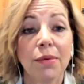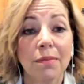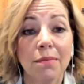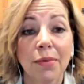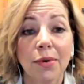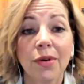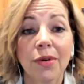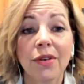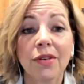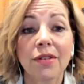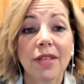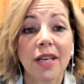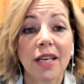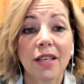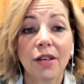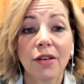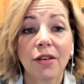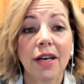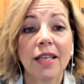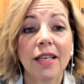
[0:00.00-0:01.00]
borders
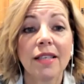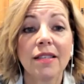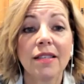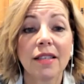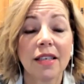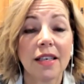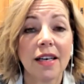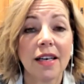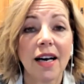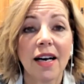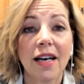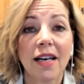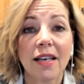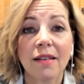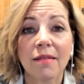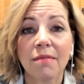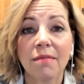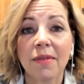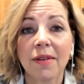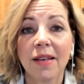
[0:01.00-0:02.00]
on crazy.
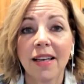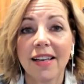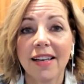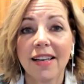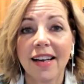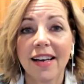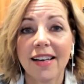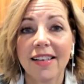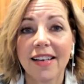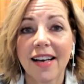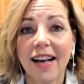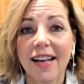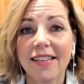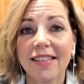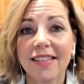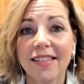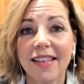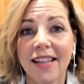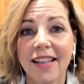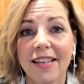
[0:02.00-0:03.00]
And I
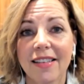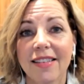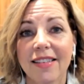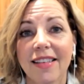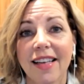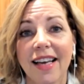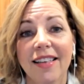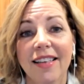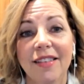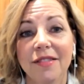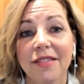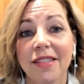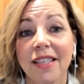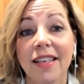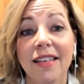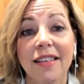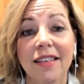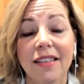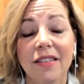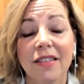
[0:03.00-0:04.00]
say that kind of
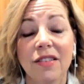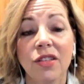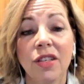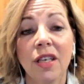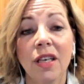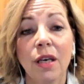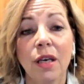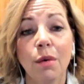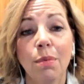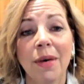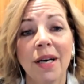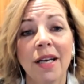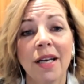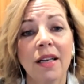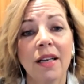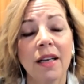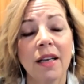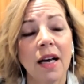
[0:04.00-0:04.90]
tongue in cheek, but,